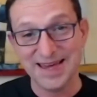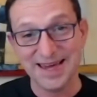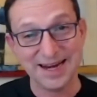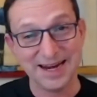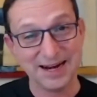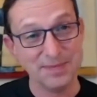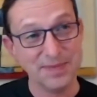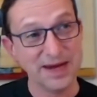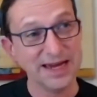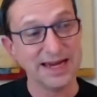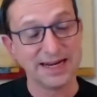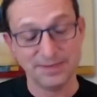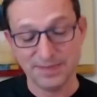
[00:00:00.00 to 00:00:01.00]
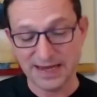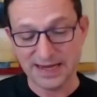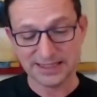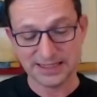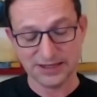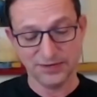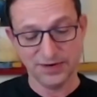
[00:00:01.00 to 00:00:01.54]
an
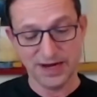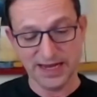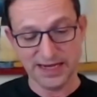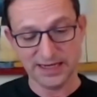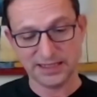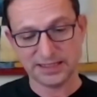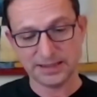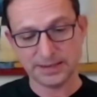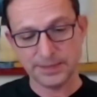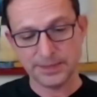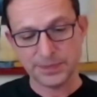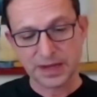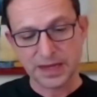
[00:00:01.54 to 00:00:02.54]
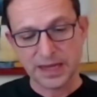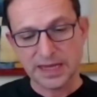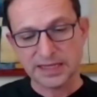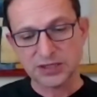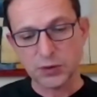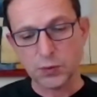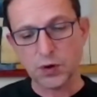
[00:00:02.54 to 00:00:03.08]
amazing rate.
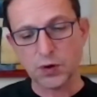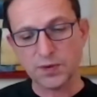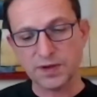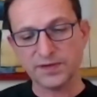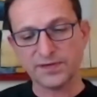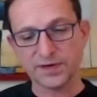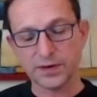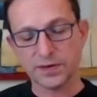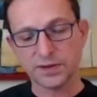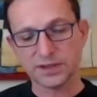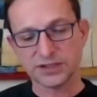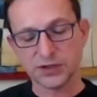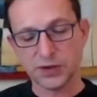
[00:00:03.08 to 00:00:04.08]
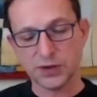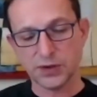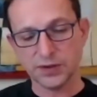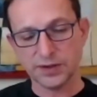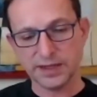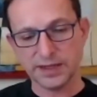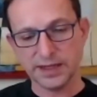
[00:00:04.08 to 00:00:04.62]
So what we focus
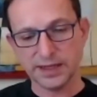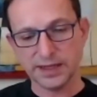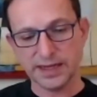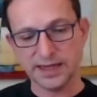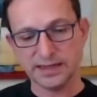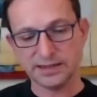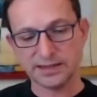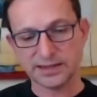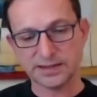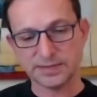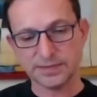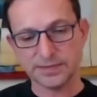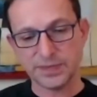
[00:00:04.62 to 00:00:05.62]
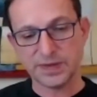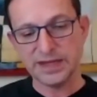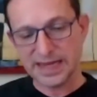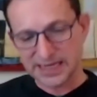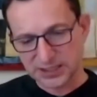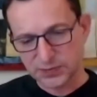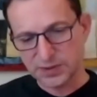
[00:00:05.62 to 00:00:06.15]
on is,
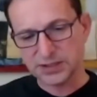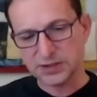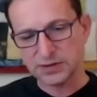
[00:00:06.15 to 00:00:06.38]
yes, we do